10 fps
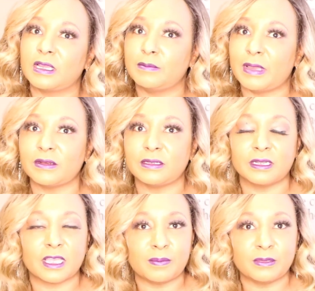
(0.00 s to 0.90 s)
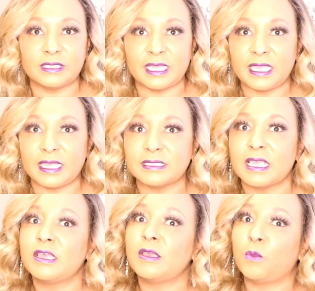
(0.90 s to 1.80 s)
come out in a couple days
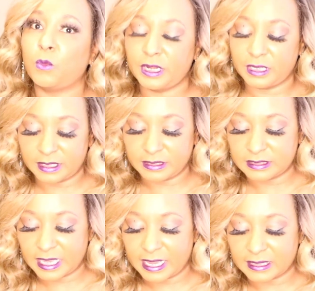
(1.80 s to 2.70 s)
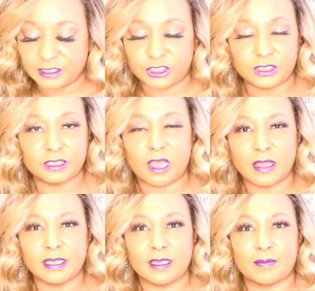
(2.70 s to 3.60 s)
what exactly she's
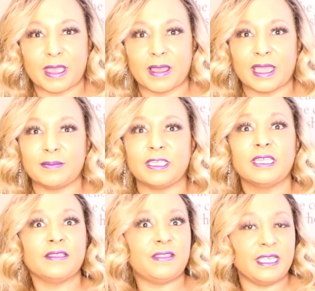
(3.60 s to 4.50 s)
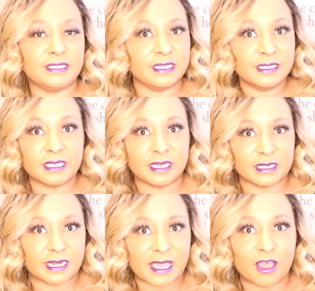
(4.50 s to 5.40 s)
talking about. I mean, they did cut
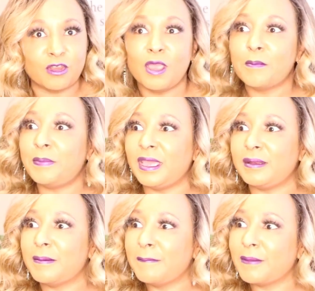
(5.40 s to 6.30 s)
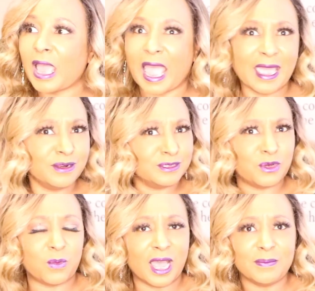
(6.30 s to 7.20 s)
it out, but I don't
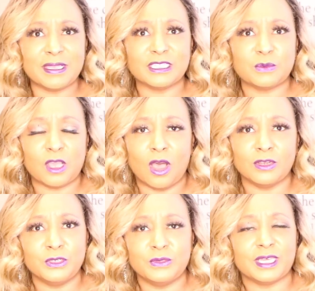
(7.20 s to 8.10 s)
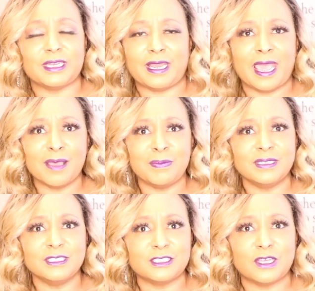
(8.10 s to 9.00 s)
know why, because we all knew that it
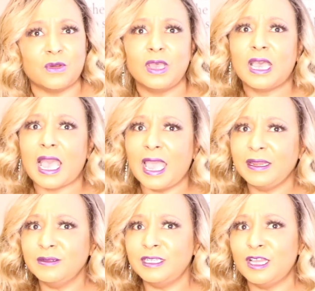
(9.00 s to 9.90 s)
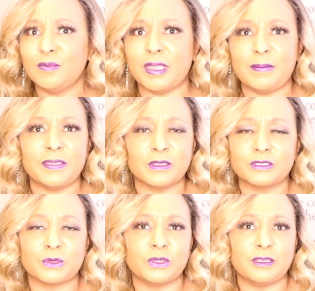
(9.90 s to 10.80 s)
happened. So I don't know. Maybe
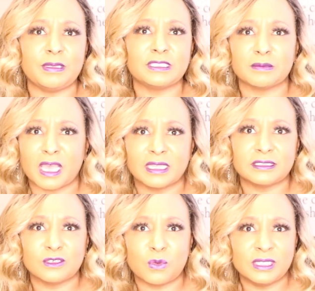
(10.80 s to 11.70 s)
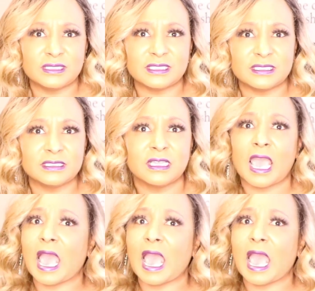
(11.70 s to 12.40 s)
there's going to be some consequences.